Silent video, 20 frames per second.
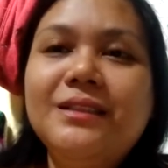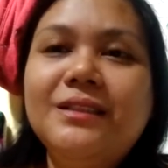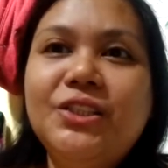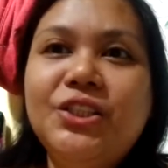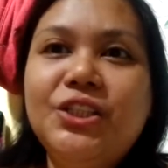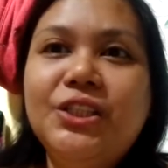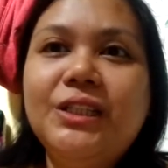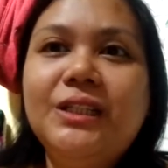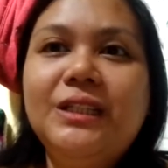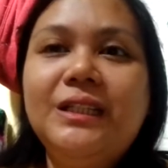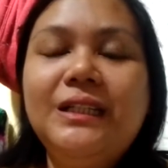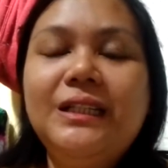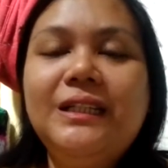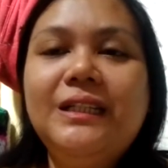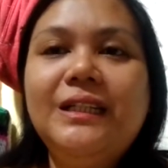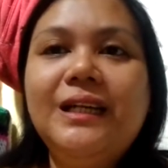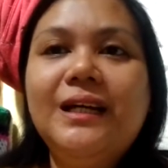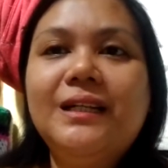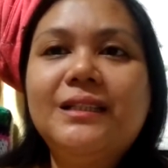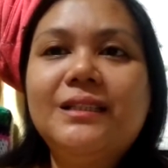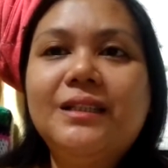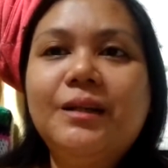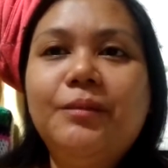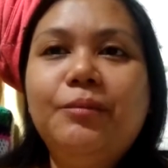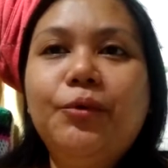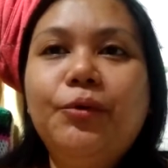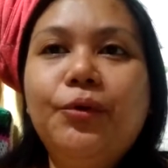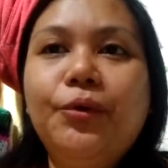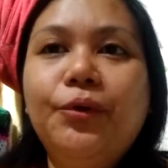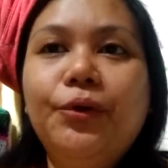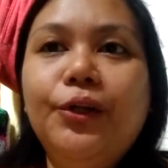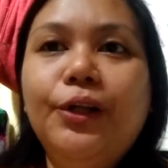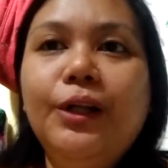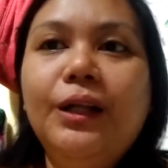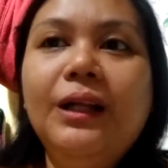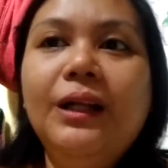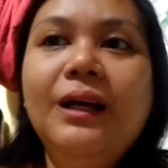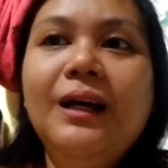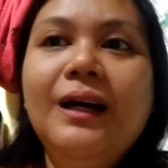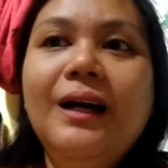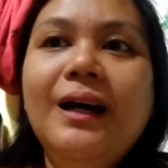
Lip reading: and she really has some cool